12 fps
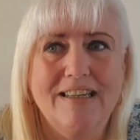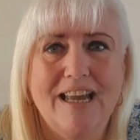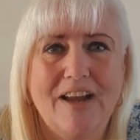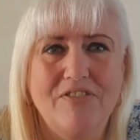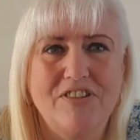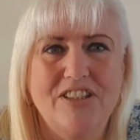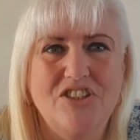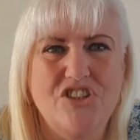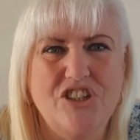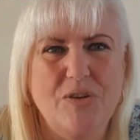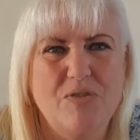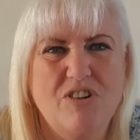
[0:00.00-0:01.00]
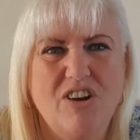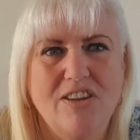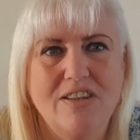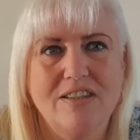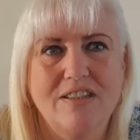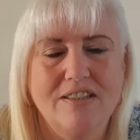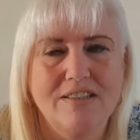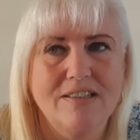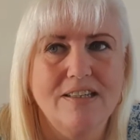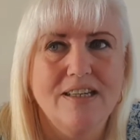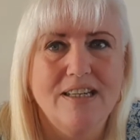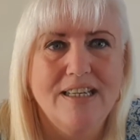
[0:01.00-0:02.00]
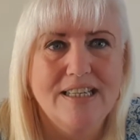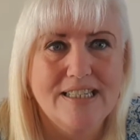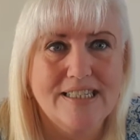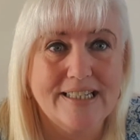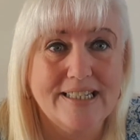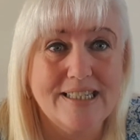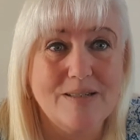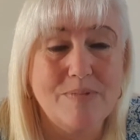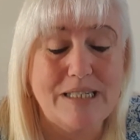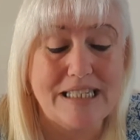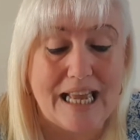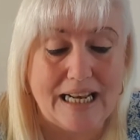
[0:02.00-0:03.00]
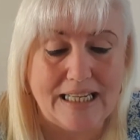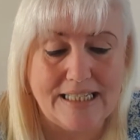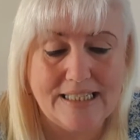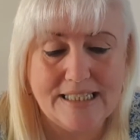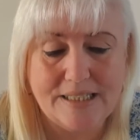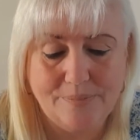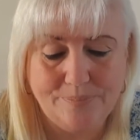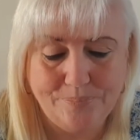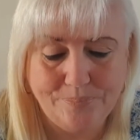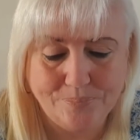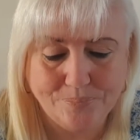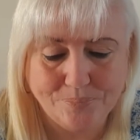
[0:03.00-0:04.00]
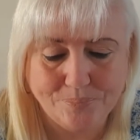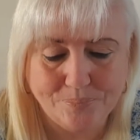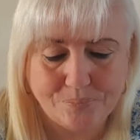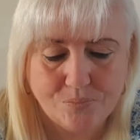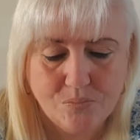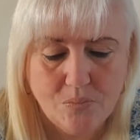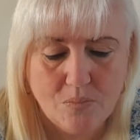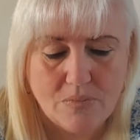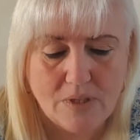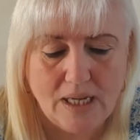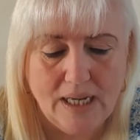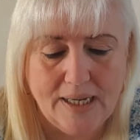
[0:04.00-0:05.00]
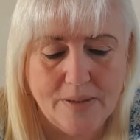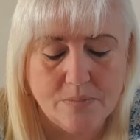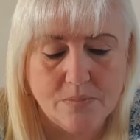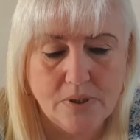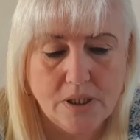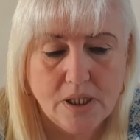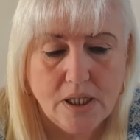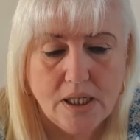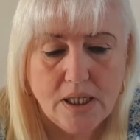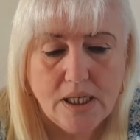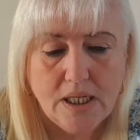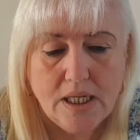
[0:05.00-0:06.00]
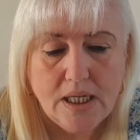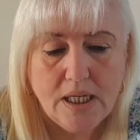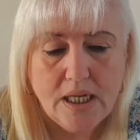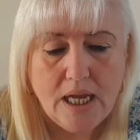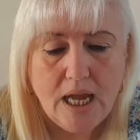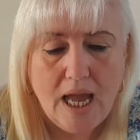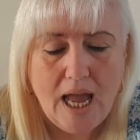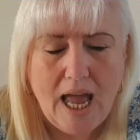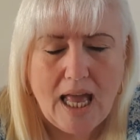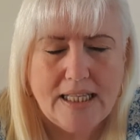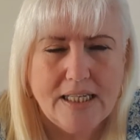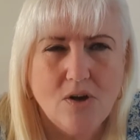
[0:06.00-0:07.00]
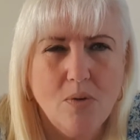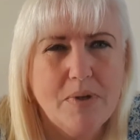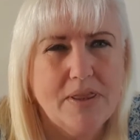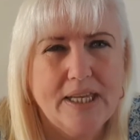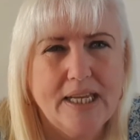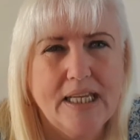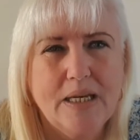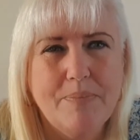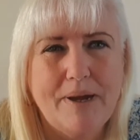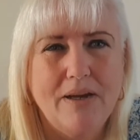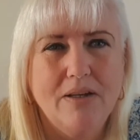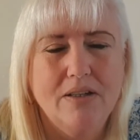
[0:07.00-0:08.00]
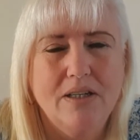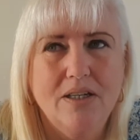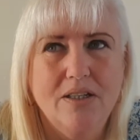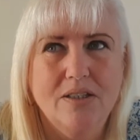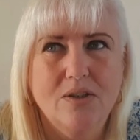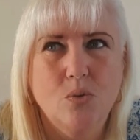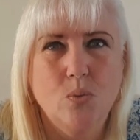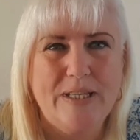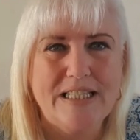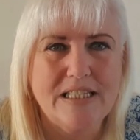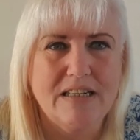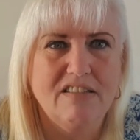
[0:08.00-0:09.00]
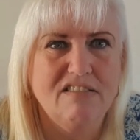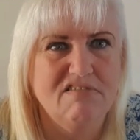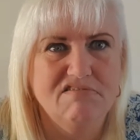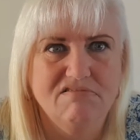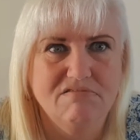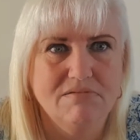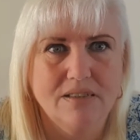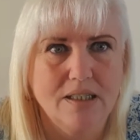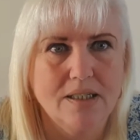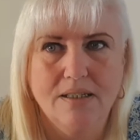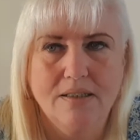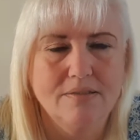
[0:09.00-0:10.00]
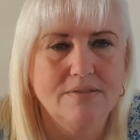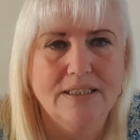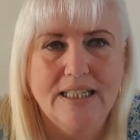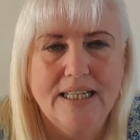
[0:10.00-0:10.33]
having the stew rather than sticking to my salads. And it got me thinking about the winter. I know,